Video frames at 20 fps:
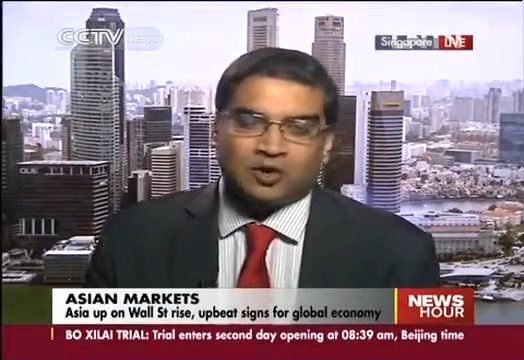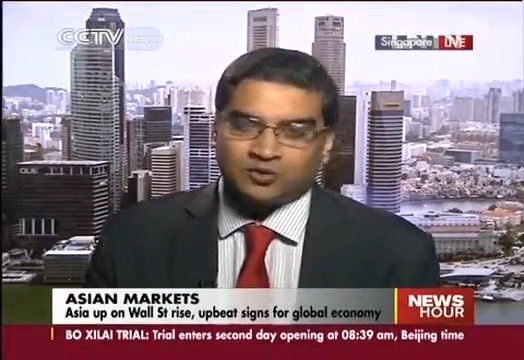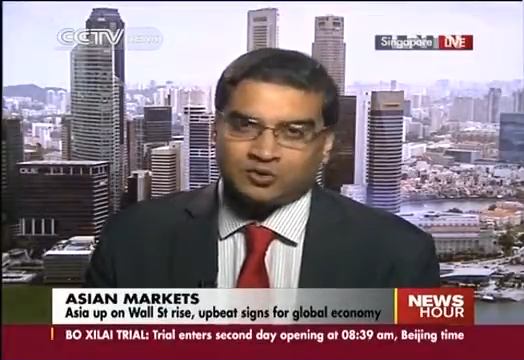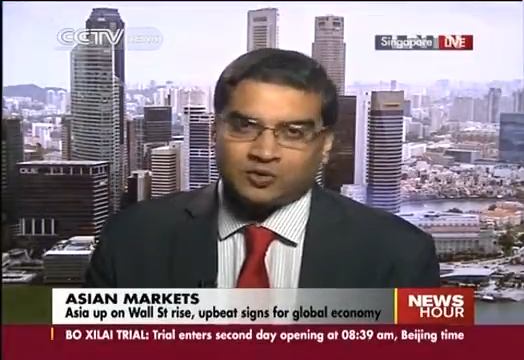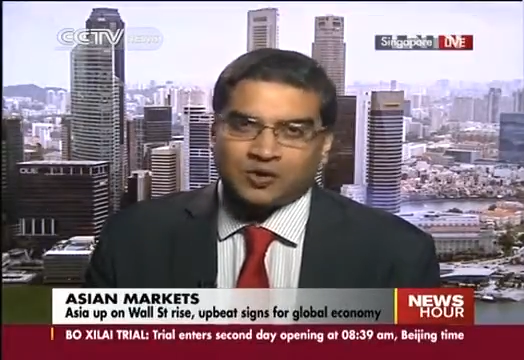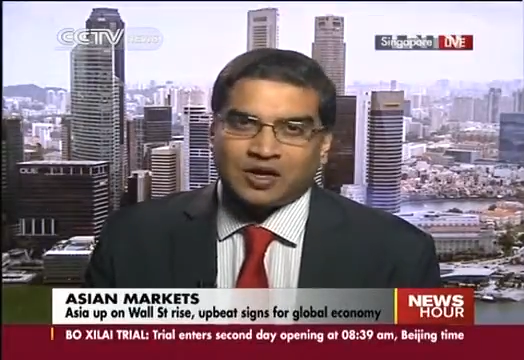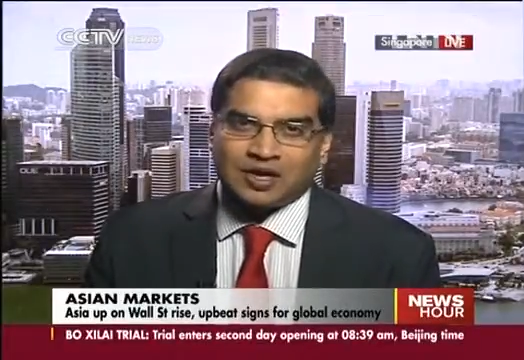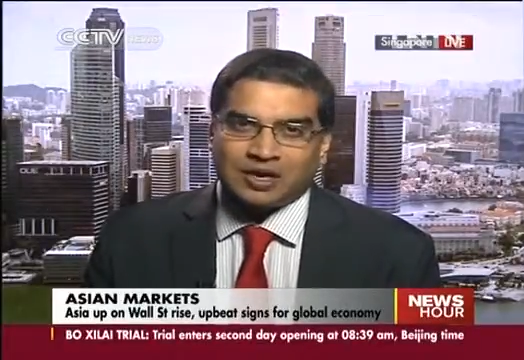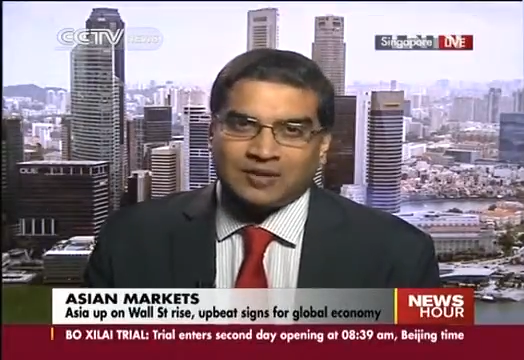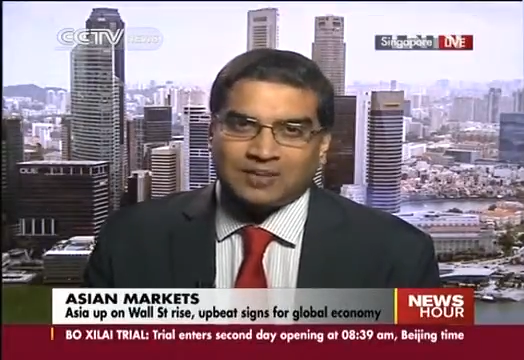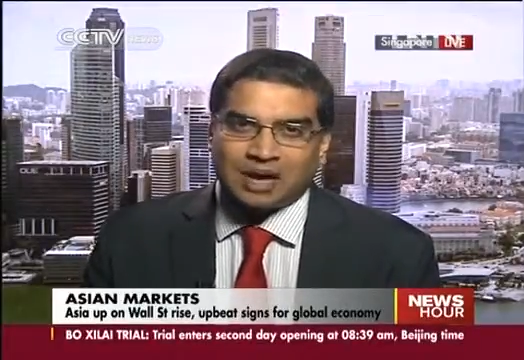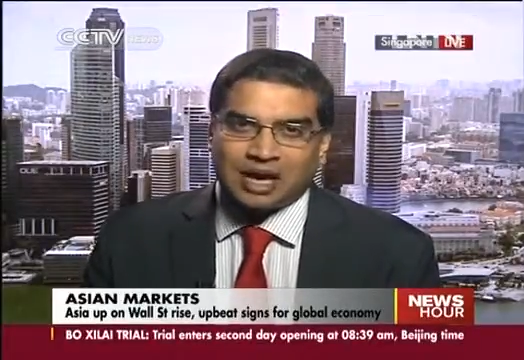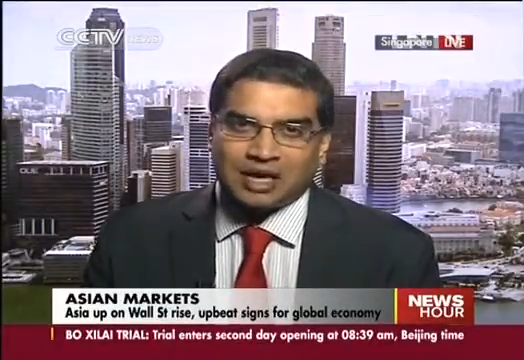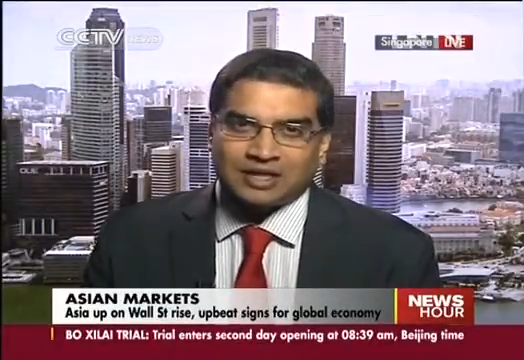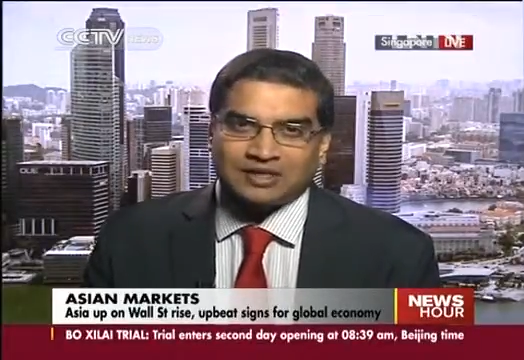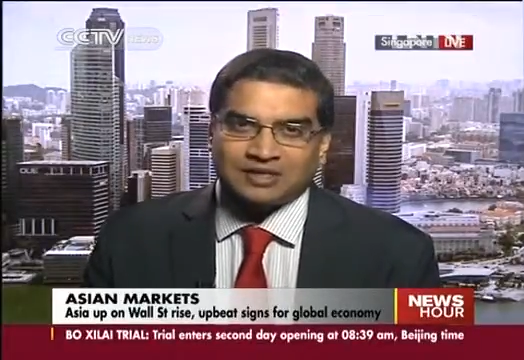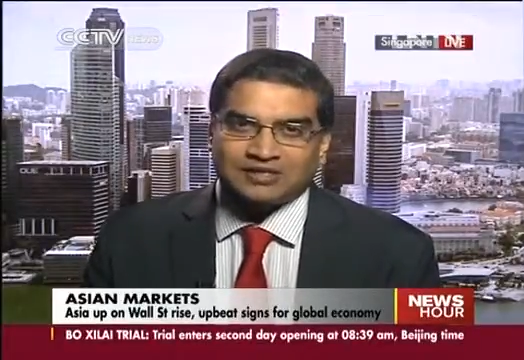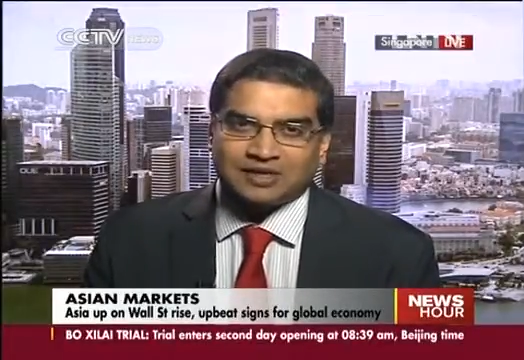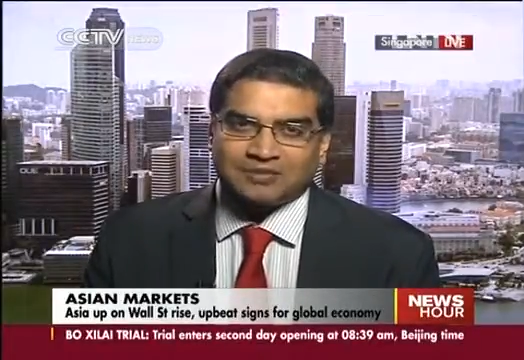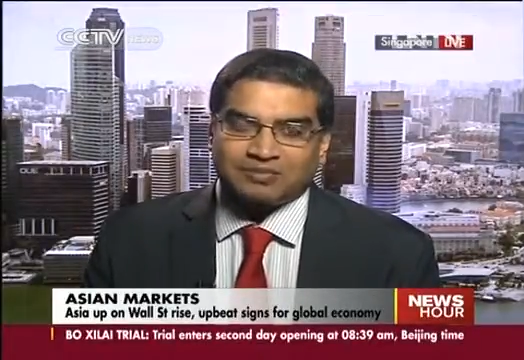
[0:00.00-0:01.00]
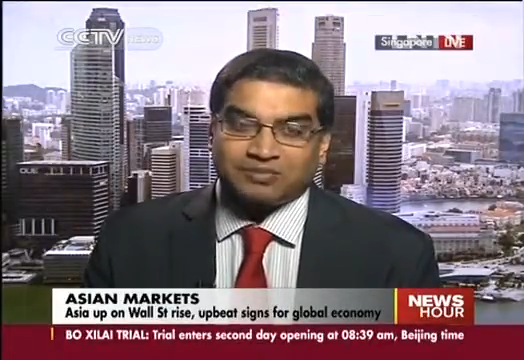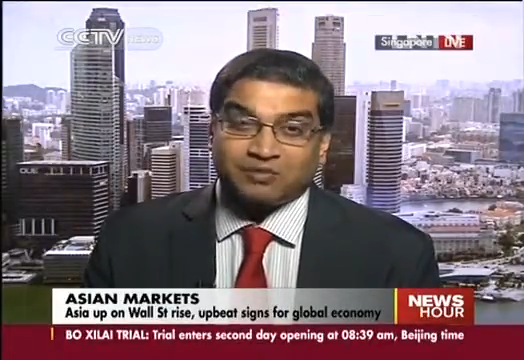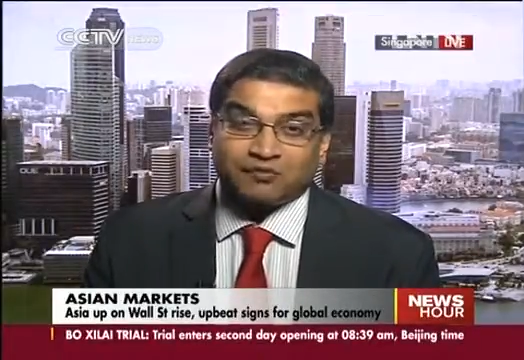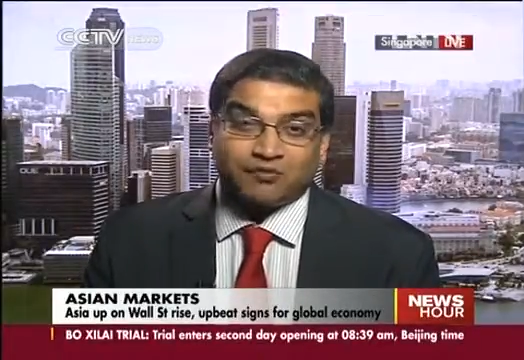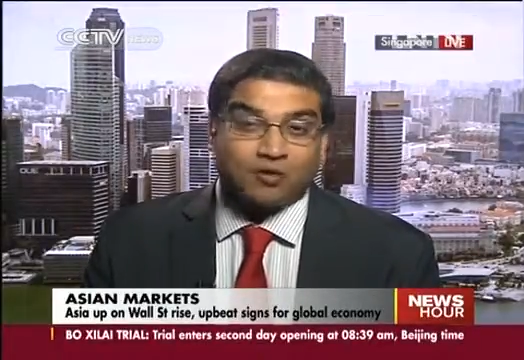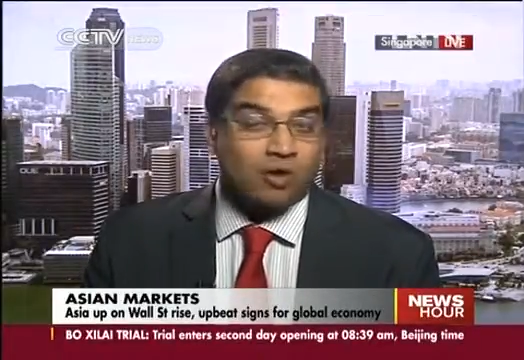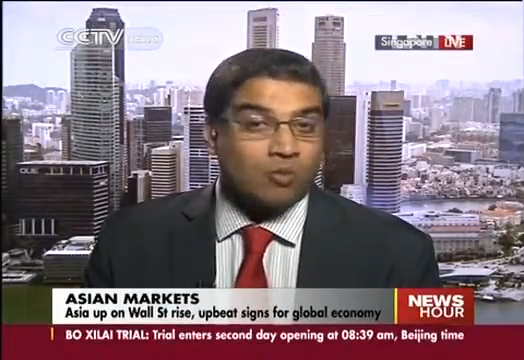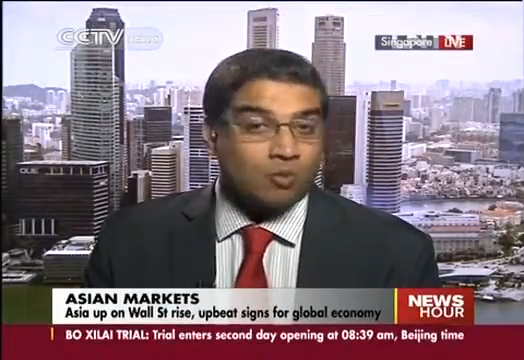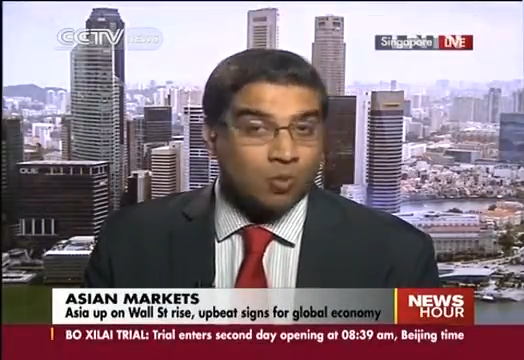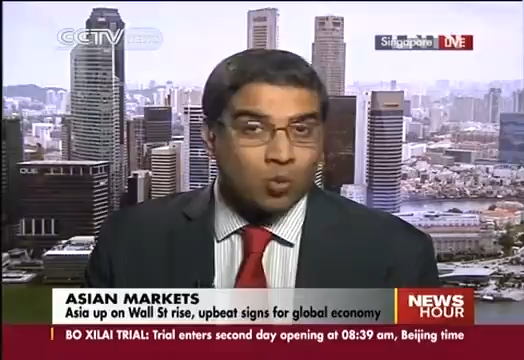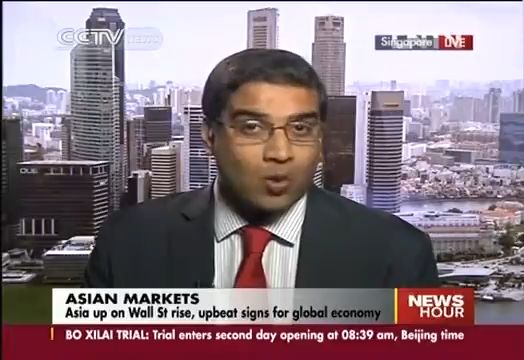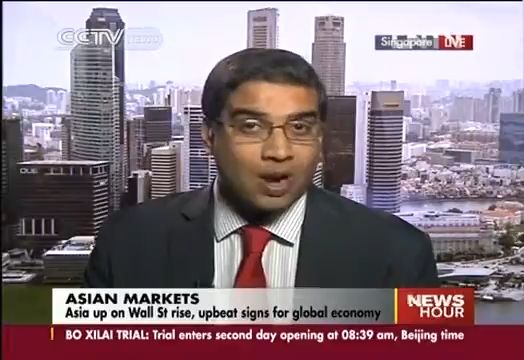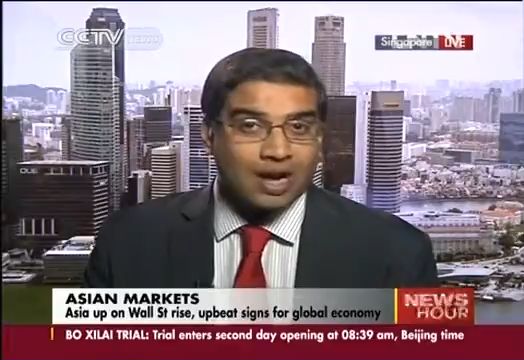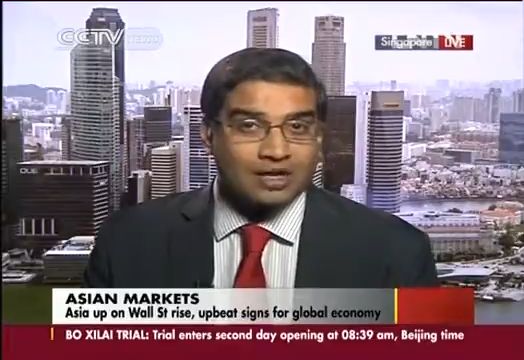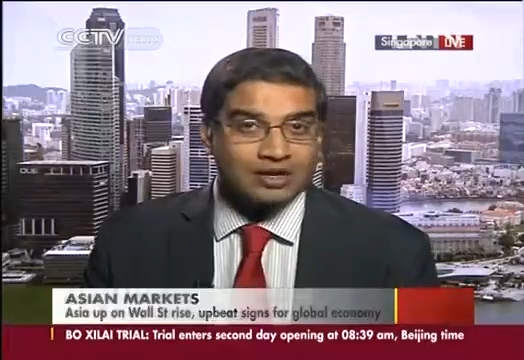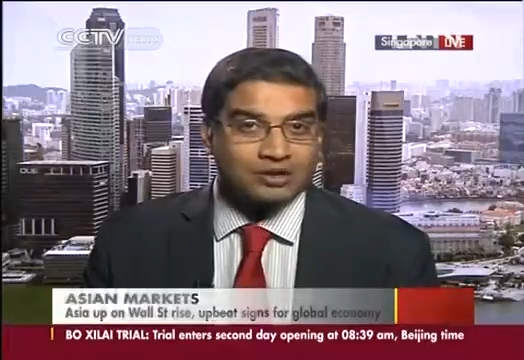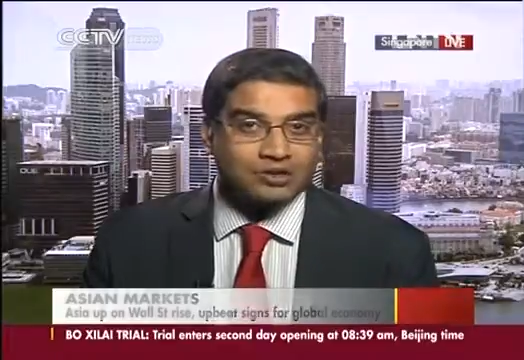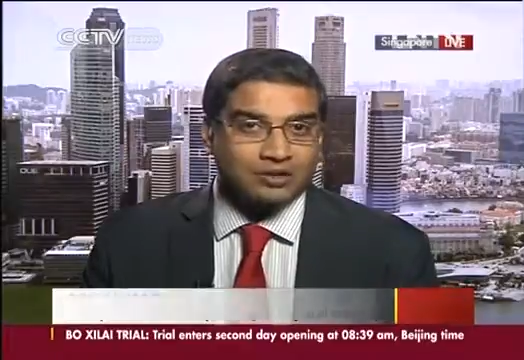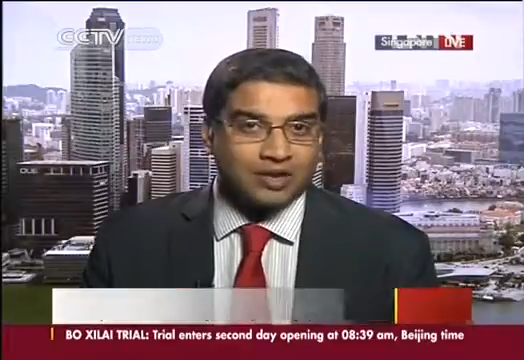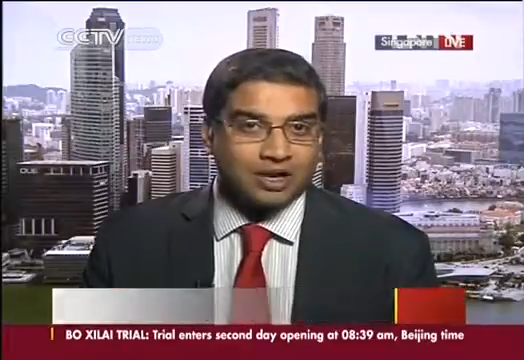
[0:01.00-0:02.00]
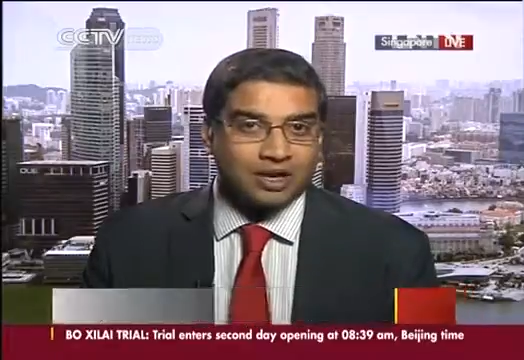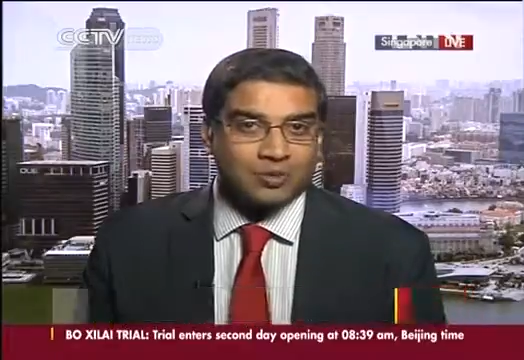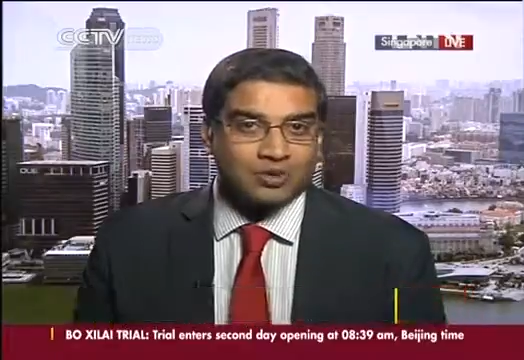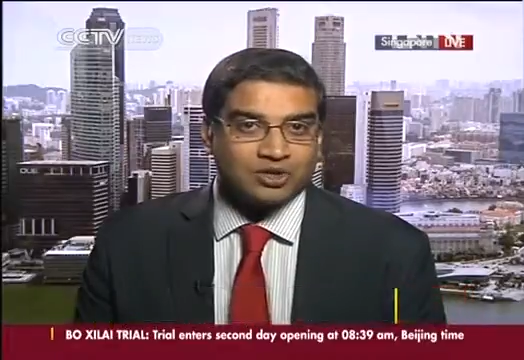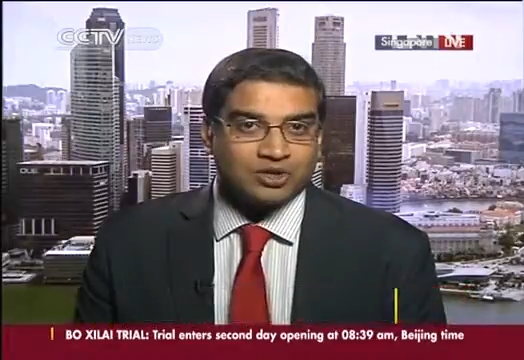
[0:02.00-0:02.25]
Australian markets have performed well today,